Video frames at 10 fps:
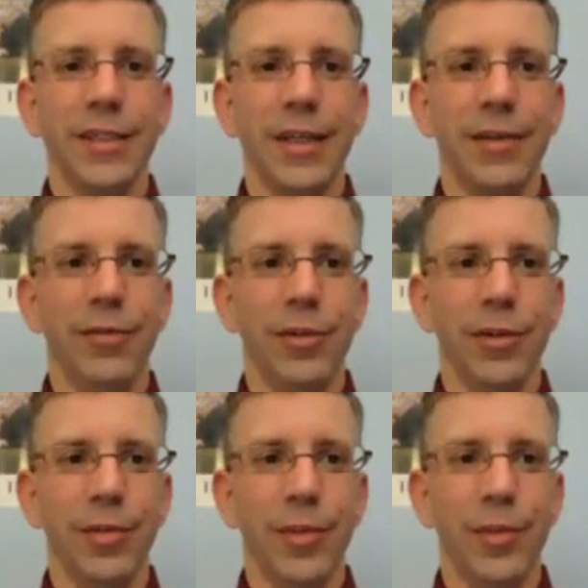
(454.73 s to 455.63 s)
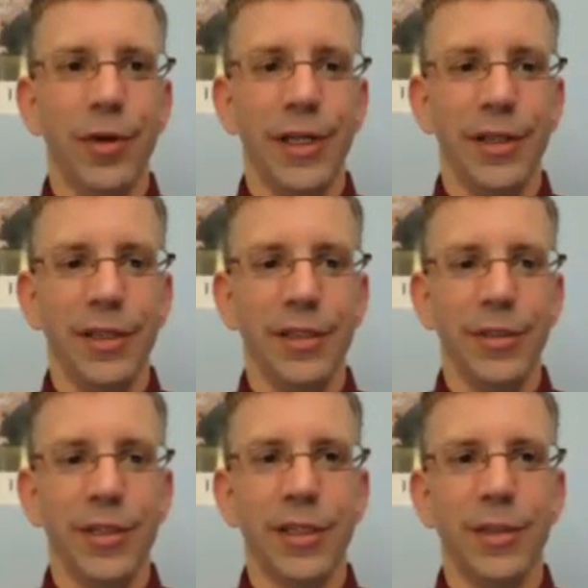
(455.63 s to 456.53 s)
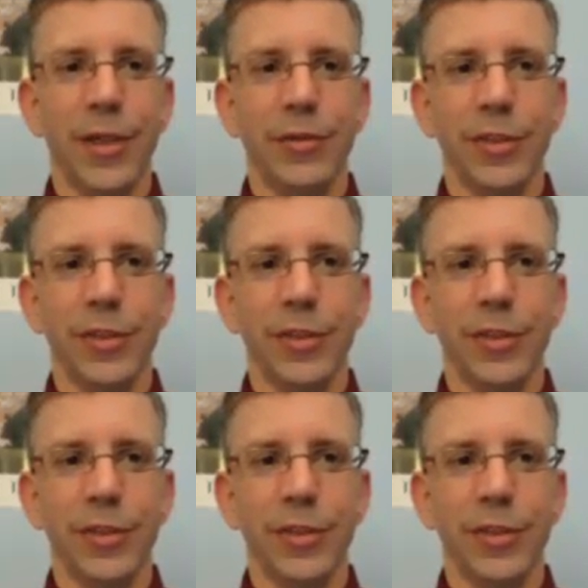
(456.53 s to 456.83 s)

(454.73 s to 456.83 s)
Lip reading: and if you can remember anything that we talked about with